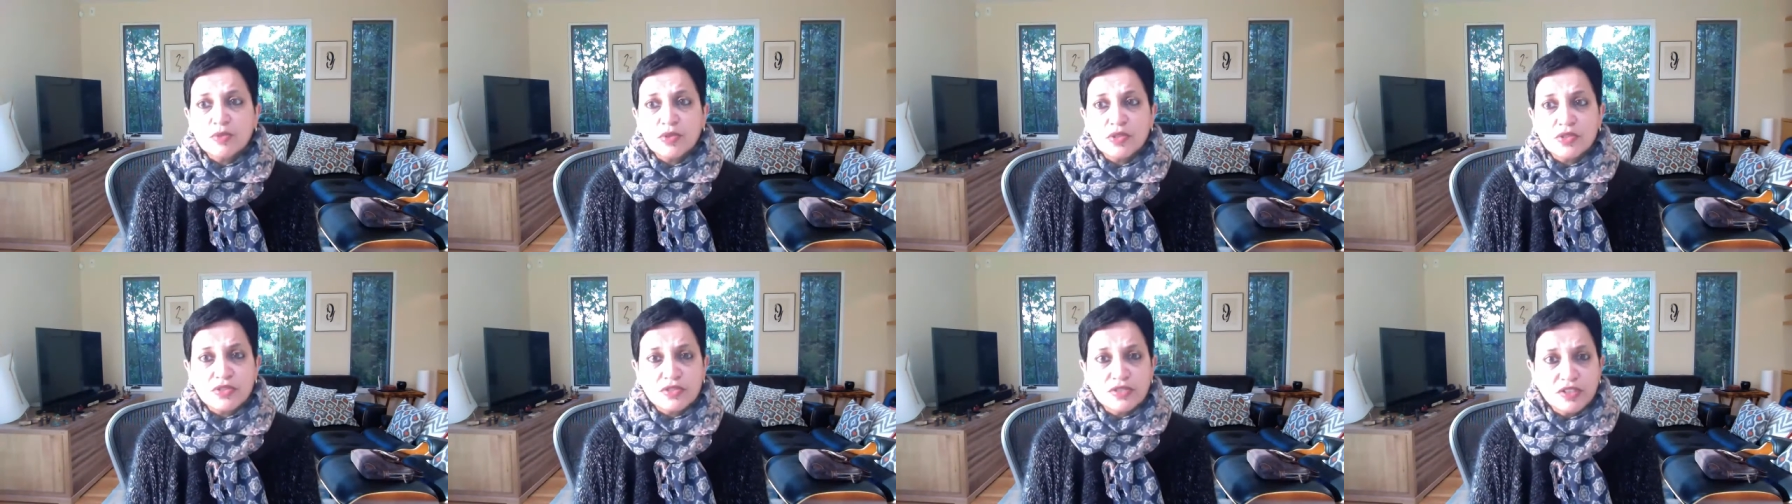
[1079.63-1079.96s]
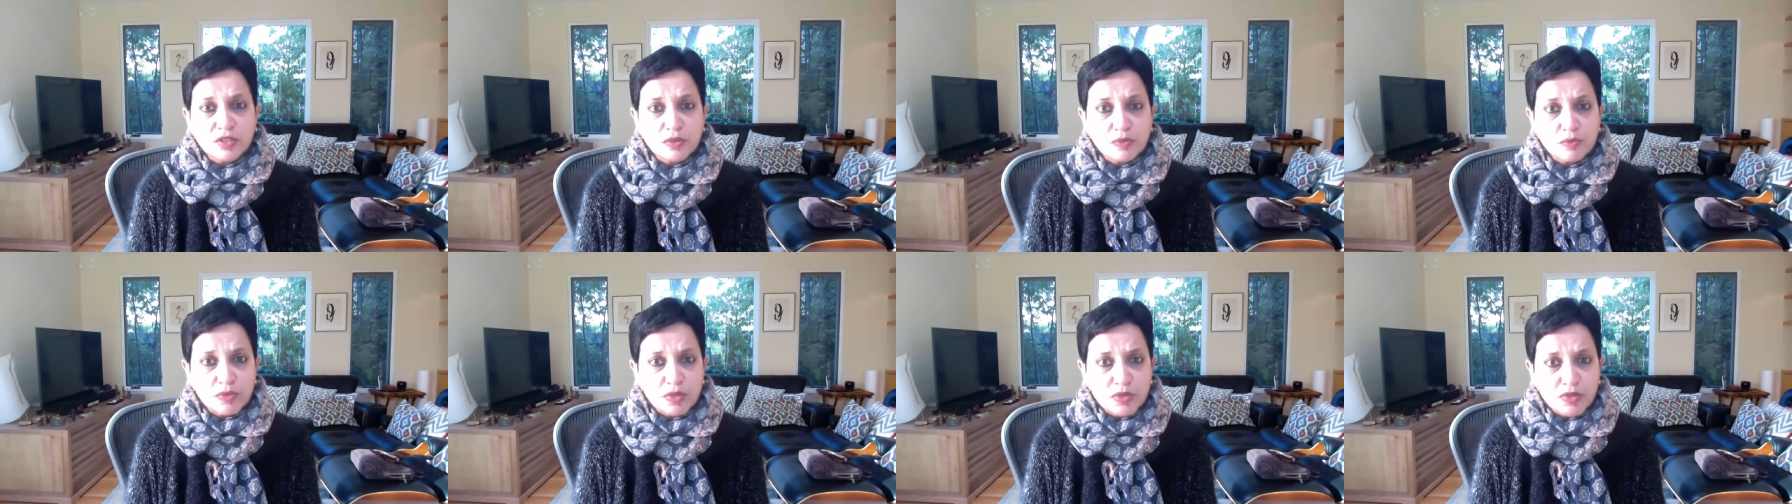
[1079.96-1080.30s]

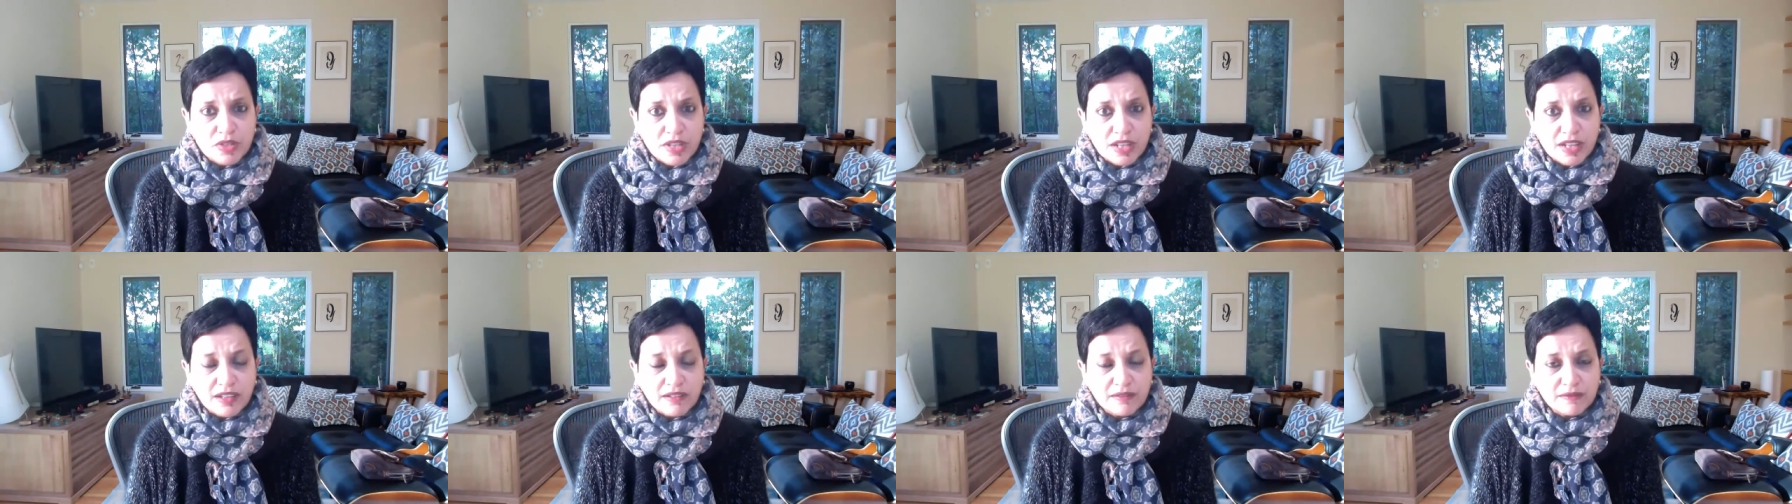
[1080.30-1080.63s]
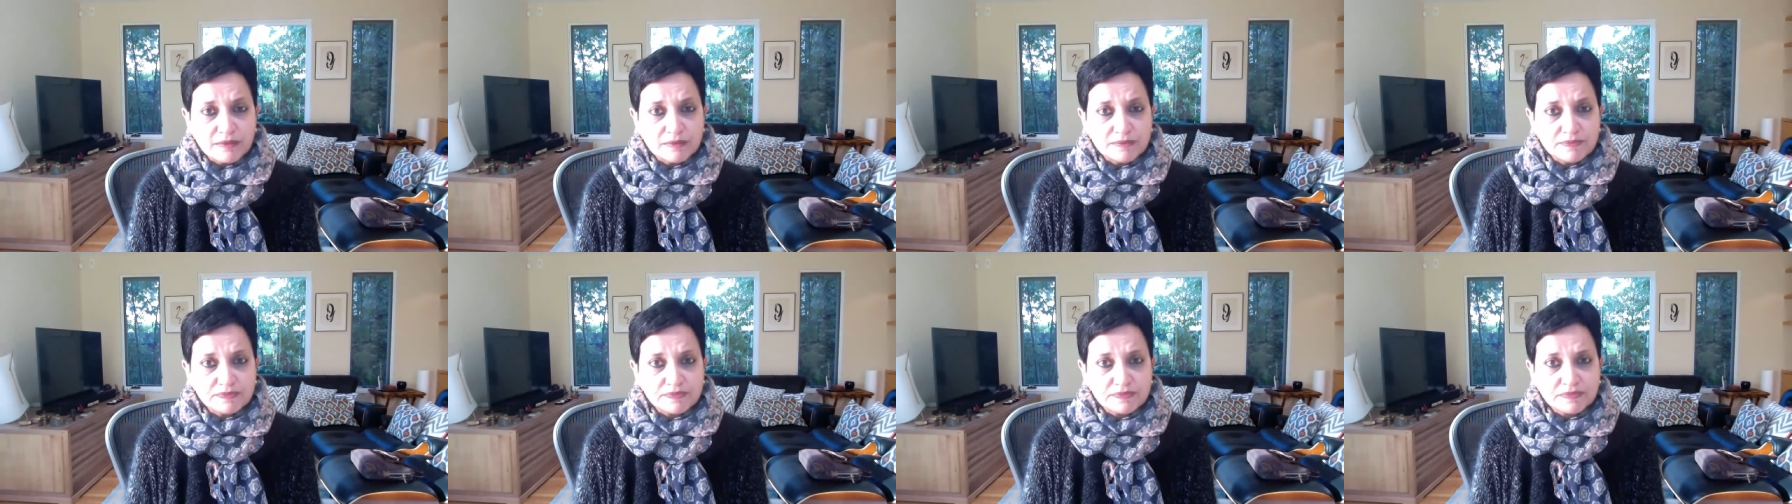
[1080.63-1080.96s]
personal computing.
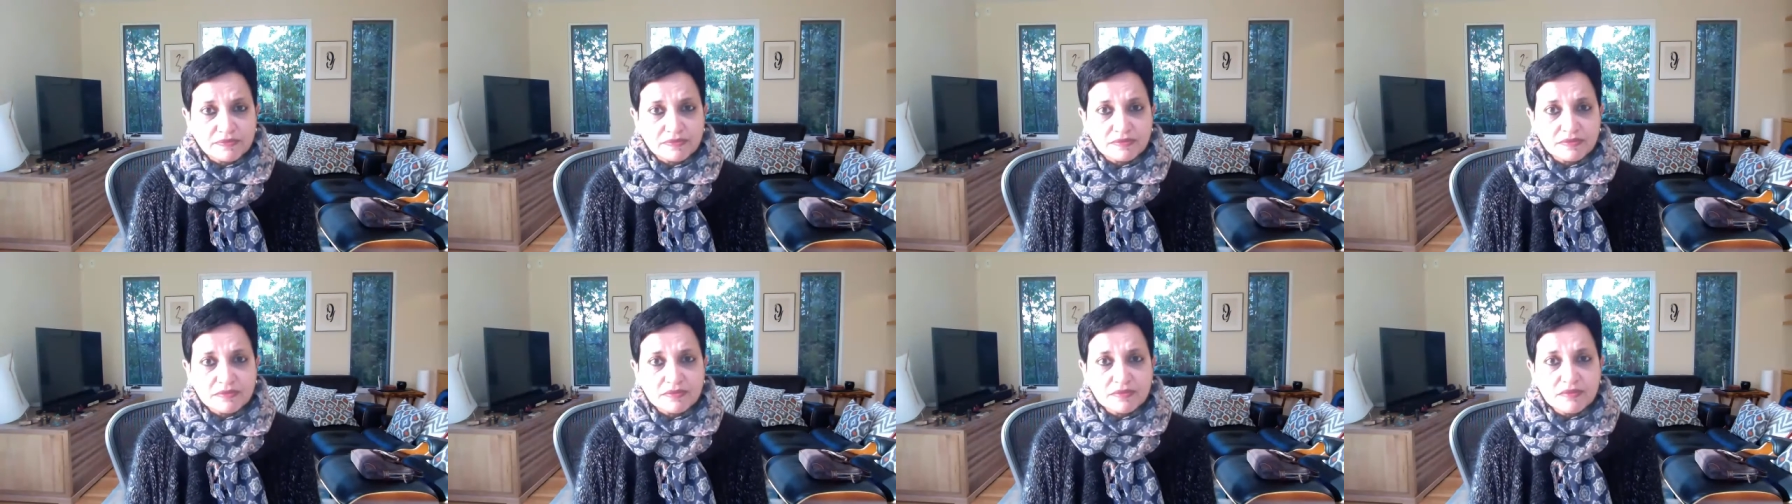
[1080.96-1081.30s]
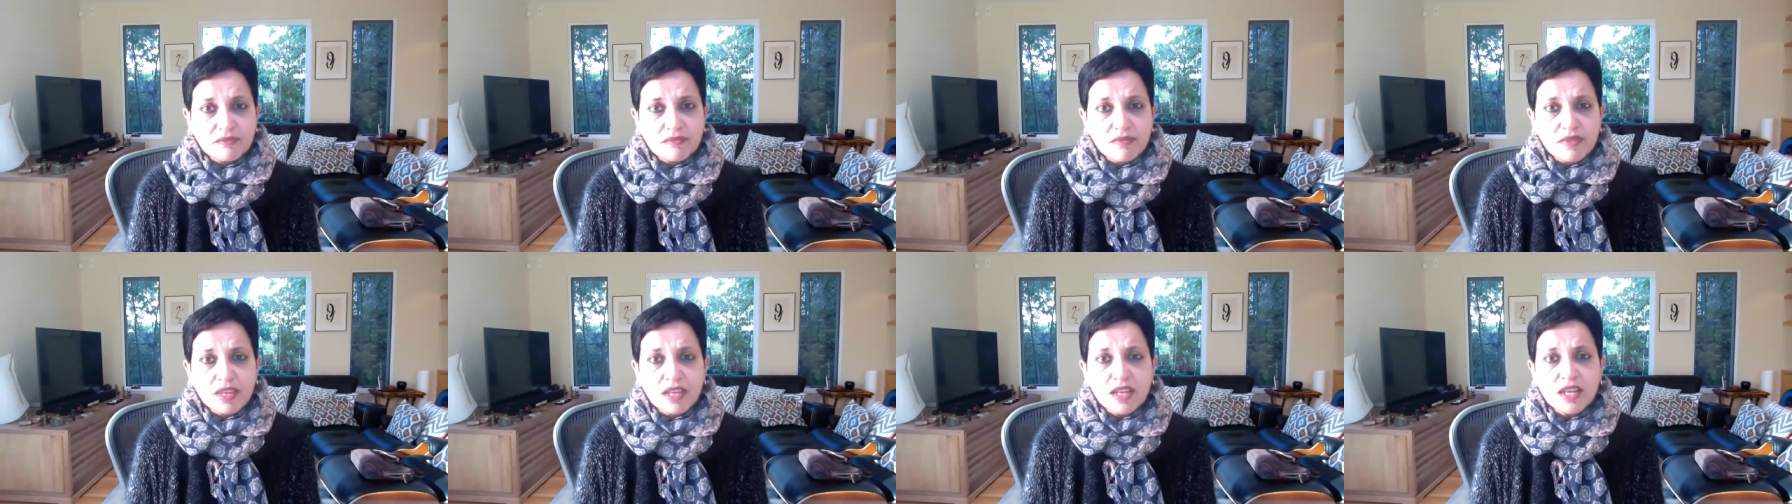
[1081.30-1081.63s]

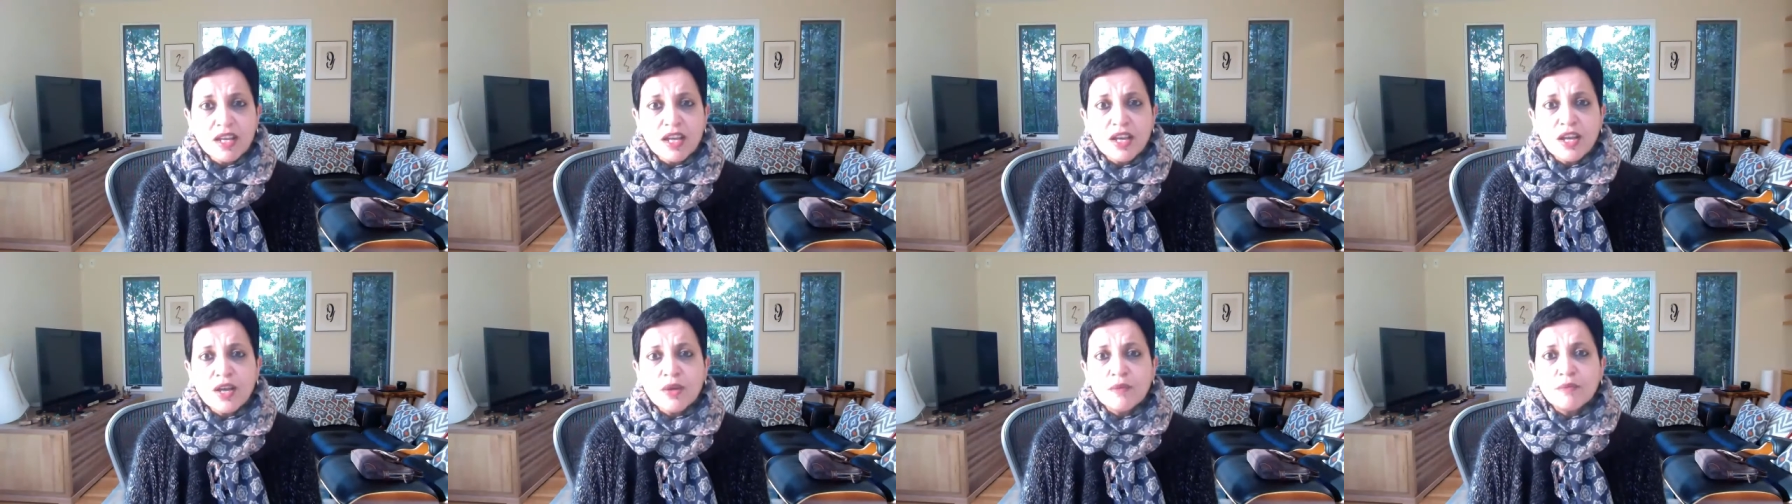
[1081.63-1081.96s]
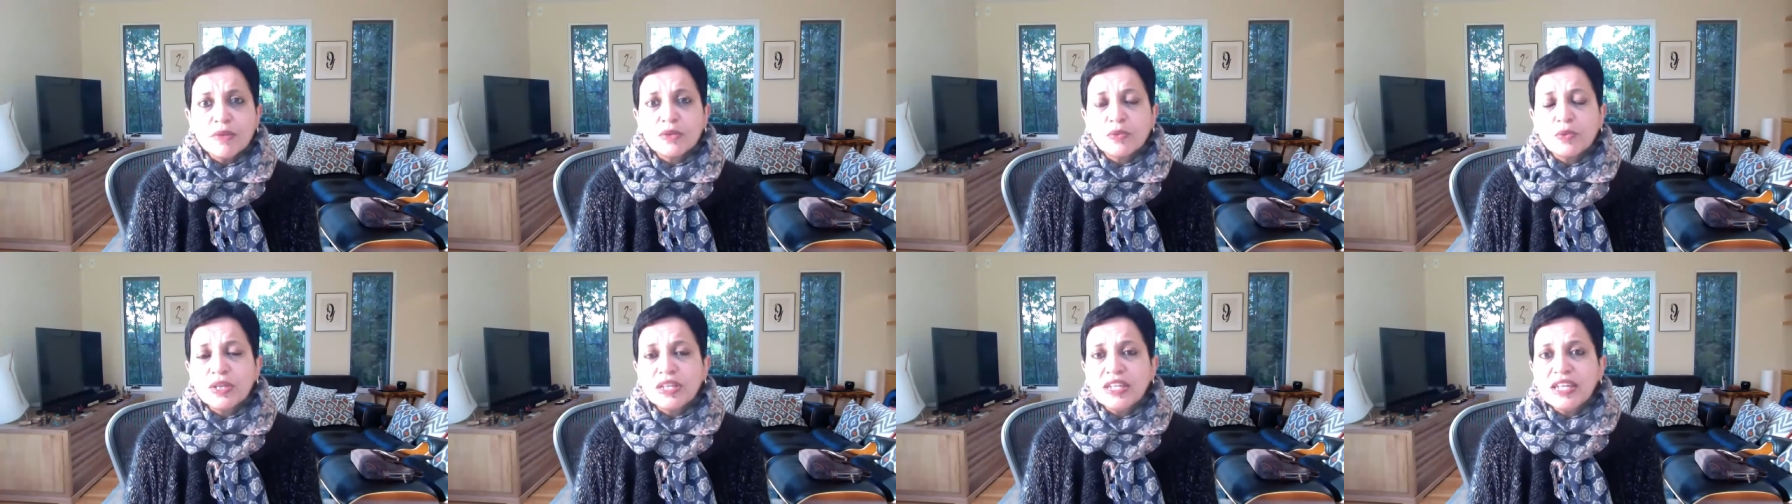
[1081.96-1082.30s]

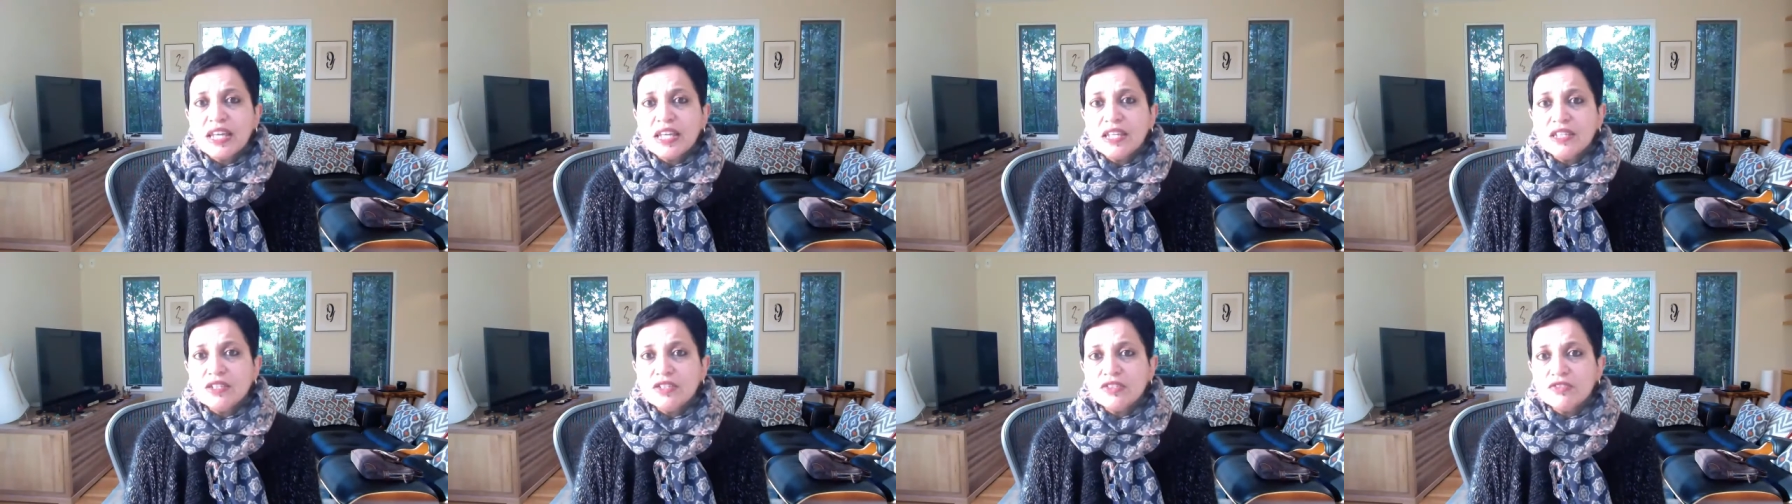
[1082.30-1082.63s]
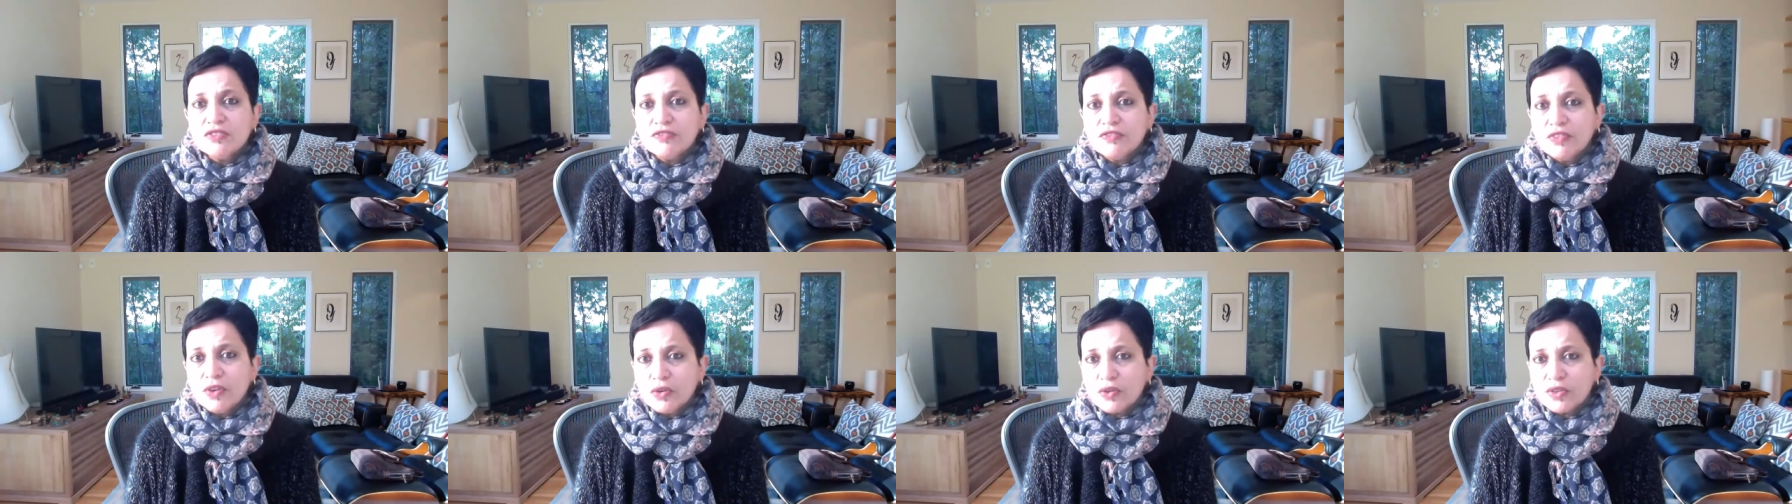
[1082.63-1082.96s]
But we need
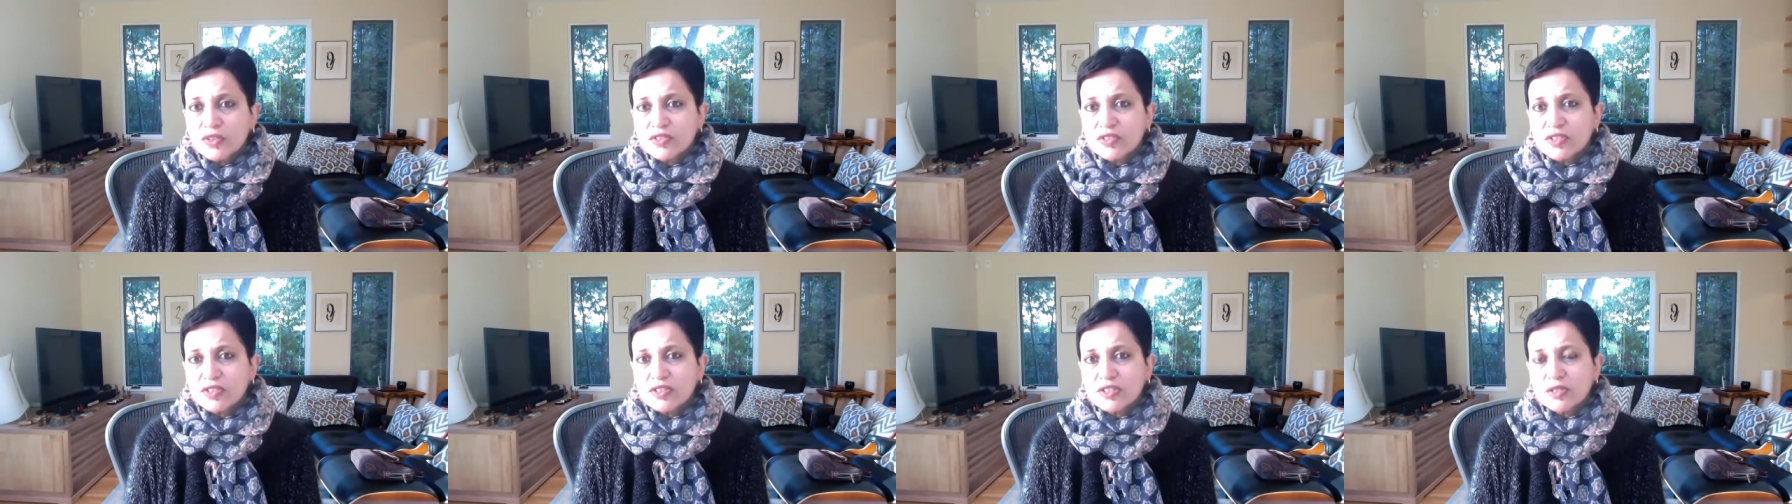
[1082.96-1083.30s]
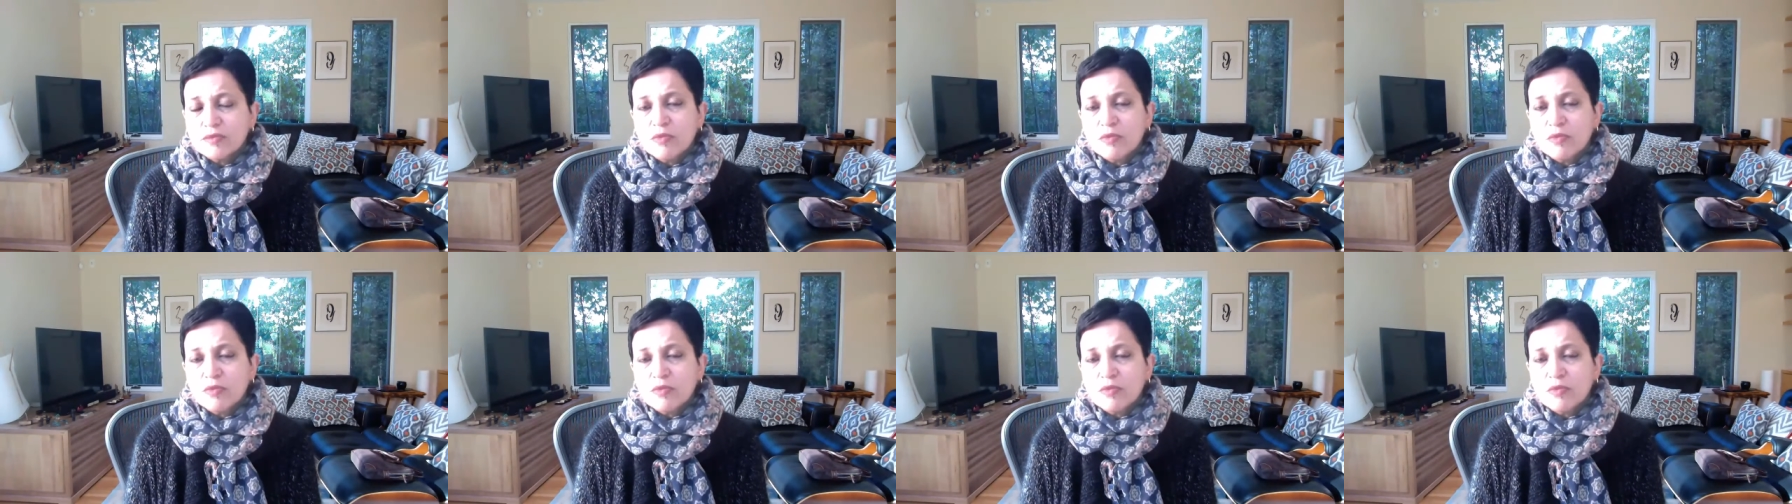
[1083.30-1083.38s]
to focus on